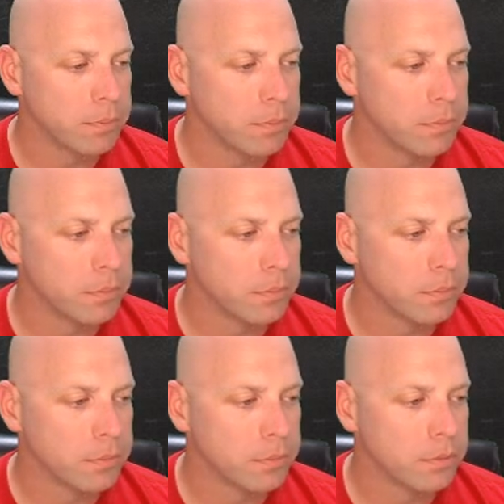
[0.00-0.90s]

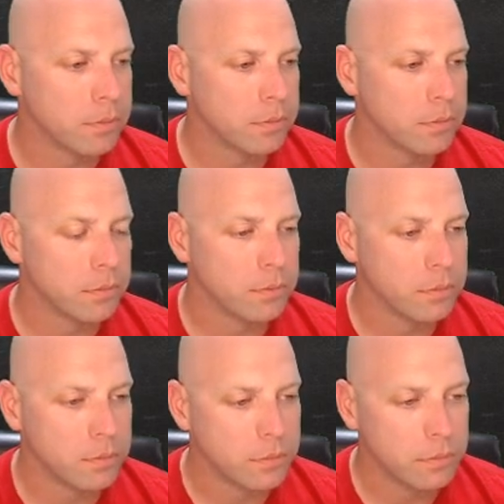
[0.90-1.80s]

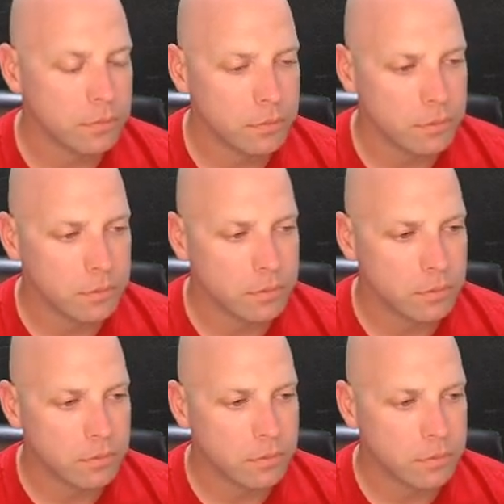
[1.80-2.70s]

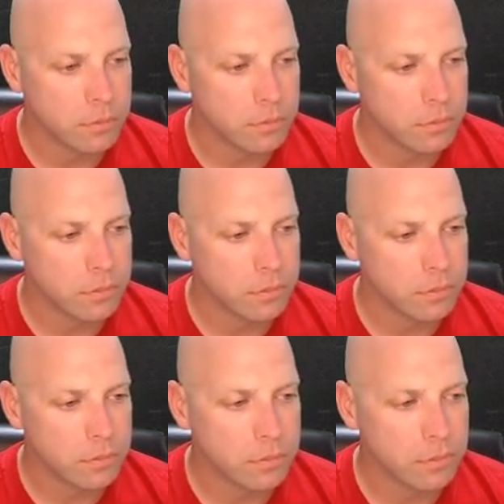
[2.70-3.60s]

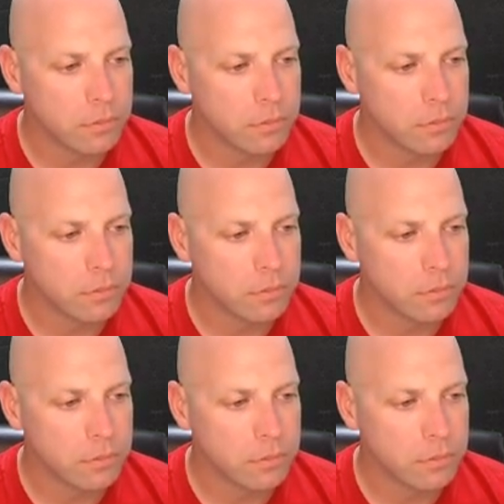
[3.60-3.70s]
No one is speaking in this clip.